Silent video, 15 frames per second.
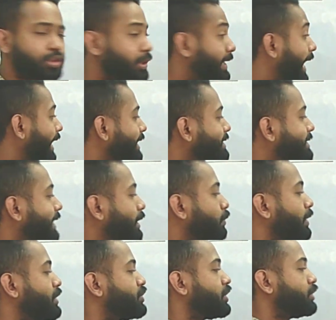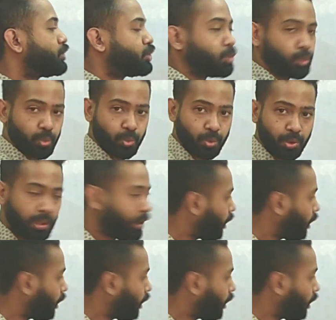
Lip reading: so that is situation 2.